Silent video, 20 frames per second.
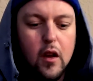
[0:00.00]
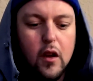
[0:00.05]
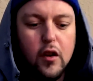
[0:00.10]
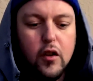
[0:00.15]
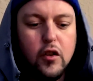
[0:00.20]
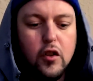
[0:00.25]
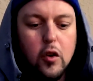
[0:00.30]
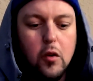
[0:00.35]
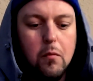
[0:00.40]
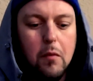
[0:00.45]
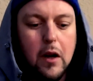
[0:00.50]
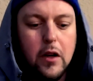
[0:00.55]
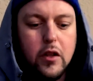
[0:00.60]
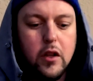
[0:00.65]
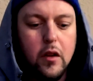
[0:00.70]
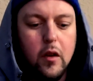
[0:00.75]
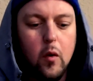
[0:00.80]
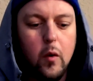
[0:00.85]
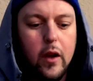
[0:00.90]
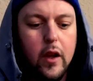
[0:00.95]
too much in
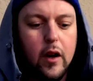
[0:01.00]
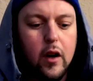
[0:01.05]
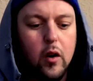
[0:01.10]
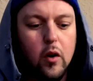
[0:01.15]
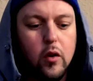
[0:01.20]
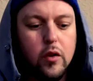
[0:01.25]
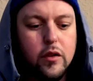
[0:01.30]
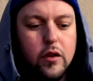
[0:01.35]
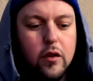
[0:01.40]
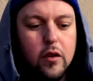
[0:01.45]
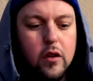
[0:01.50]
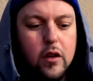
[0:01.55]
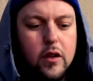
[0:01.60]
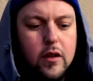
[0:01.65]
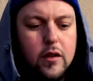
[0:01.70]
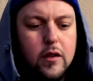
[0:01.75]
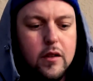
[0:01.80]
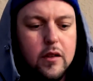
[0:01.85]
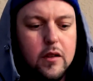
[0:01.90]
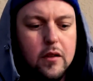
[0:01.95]
the way of ghost
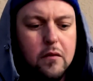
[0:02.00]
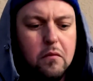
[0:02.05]
stories.